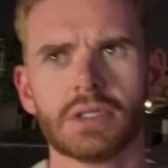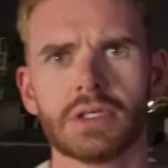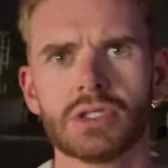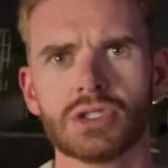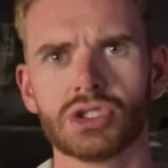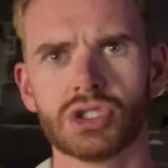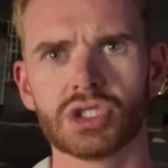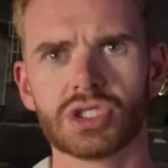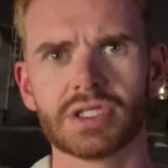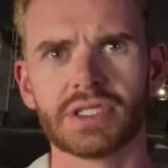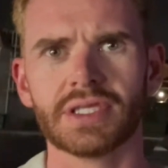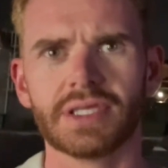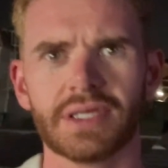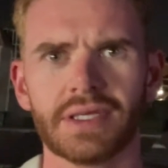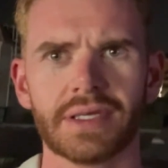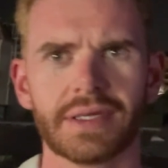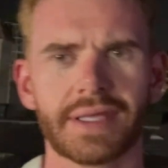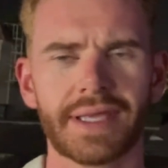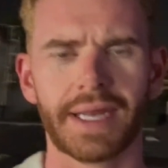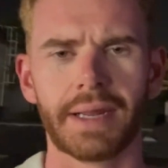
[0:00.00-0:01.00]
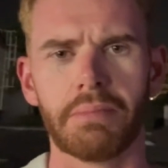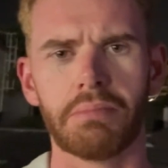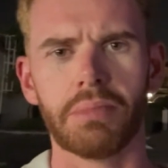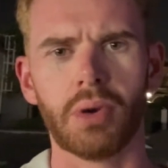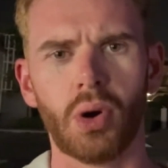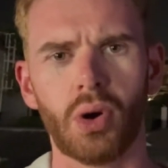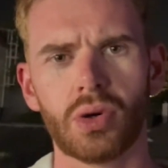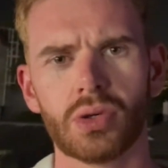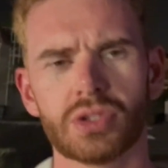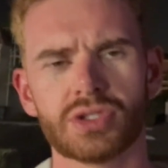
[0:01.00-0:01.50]
Just the kind of
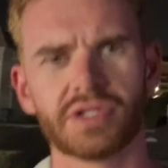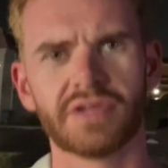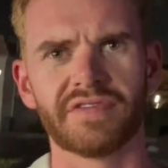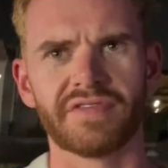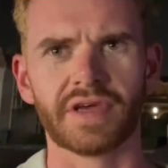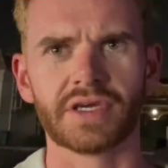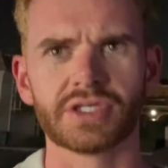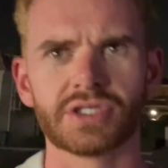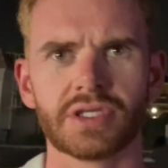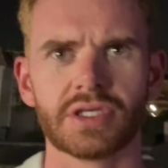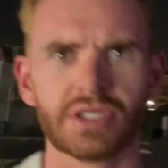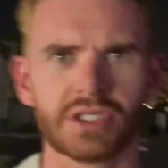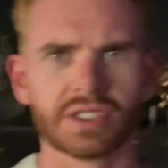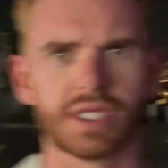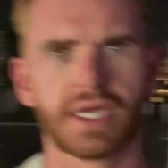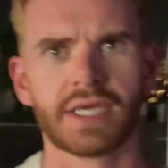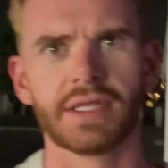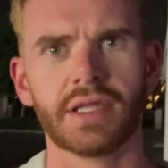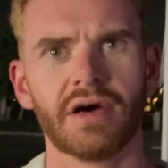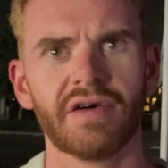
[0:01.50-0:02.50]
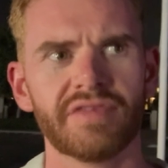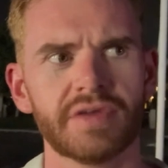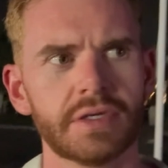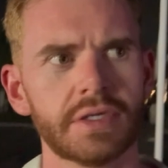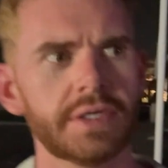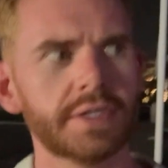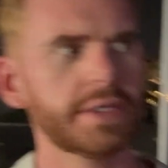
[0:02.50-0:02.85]
boxed fish that you stick in the oven.